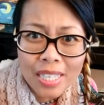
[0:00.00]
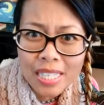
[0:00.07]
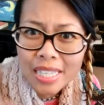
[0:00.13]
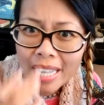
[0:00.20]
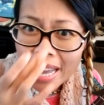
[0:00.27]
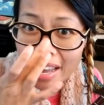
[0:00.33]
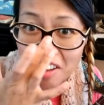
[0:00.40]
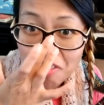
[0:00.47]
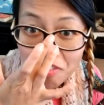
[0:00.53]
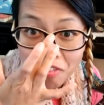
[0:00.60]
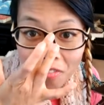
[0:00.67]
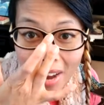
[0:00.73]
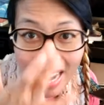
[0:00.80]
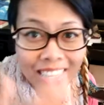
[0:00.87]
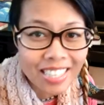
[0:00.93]
isn't that a
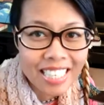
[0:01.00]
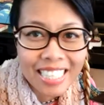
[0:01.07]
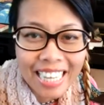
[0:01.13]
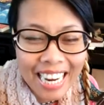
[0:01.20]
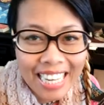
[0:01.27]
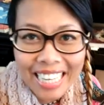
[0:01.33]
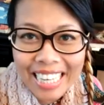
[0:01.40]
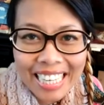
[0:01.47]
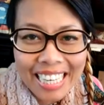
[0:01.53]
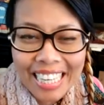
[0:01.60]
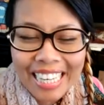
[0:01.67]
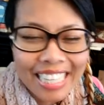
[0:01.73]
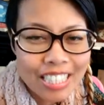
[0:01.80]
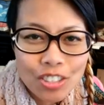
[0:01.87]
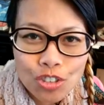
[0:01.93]
fascinating
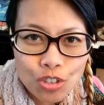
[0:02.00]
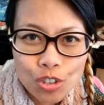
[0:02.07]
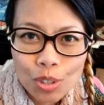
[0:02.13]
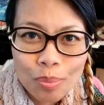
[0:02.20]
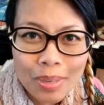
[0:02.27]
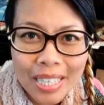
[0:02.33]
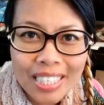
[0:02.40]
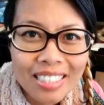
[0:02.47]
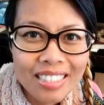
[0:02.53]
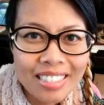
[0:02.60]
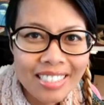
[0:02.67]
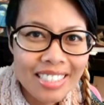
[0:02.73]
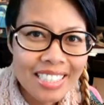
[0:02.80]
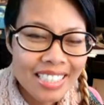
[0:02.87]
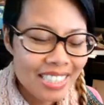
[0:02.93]

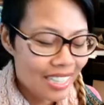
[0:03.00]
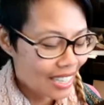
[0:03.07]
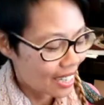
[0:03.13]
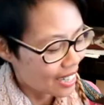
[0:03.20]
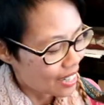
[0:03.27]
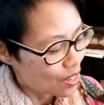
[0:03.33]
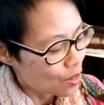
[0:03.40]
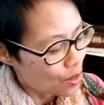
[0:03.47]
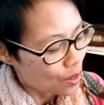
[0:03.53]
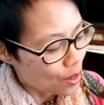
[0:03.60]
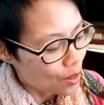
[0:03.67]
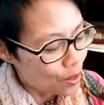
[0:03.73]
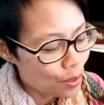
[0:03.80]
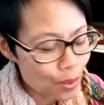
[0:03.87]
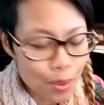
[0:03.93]
instrument?
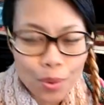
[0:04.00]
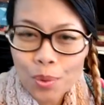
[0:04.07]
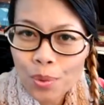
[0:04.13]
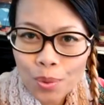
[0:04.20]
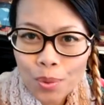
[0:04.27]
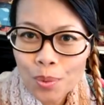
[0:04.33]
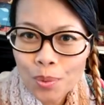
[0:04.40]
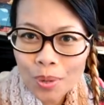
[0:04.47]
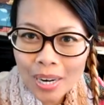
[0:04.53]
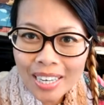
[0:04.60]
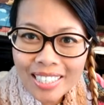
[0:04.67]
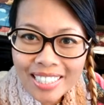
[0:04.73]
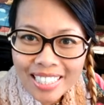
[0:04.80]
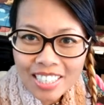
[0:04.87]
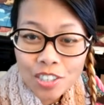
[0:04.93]
Whew!
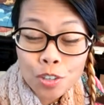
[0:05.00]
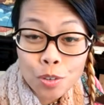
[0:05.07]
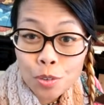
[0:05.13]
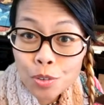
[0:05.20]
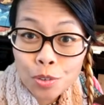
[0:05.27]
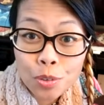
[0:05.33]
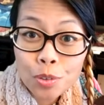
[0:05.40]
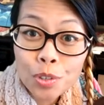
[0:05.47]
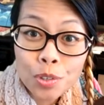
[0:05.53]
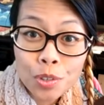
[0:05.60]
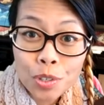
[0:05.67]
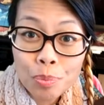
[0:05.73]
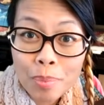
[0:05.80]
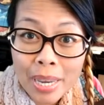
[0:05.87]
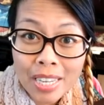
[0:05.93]
Who knew you
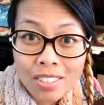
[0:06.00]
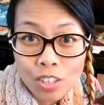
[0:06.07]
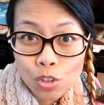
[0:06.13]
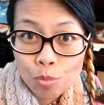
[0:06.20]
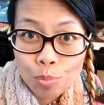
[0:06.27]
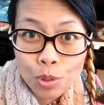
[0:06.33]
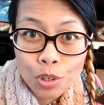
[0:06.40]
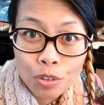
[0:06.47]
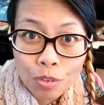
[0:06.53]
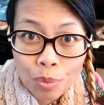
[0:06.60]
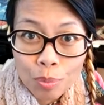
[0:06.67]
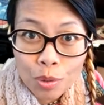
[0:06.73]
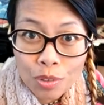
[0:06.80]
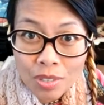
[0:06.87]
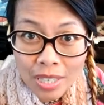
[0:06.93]
could make such beautiful
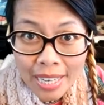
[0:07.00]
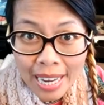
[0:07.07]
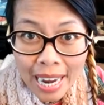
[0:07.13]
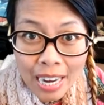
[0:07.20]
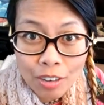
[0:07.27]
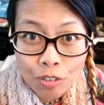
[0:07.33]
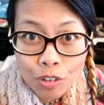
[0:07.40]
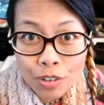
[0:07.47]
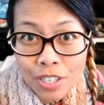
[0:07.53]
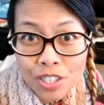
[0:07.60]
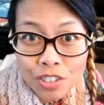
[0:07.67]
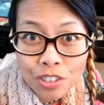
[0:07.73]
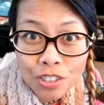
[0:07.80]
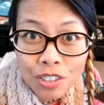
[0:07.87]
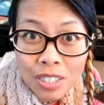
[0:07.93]
music out of
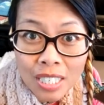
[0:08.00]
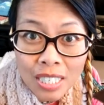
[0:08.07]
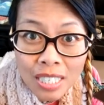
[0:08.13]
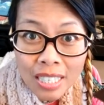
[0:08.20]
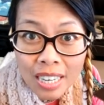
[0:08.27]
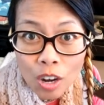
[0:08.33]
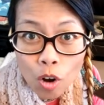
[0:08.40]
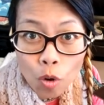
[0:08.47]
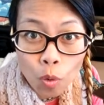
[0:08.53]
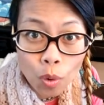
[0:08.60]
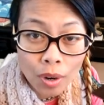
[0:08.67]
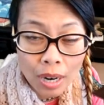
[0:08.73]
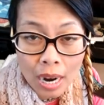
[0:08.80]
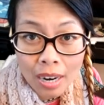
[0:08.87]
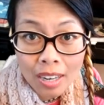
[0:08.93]
crystal
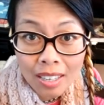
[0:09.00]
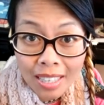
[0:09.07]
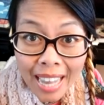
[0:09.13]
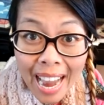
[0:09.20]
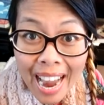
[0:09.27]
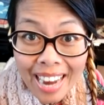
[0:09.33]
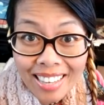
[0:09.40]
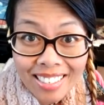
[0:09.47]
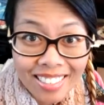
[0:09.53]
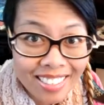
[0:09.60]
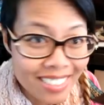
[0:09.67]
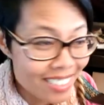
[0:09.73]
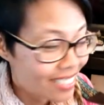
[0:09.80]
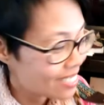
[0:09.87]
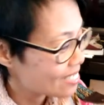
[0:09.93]
or glass?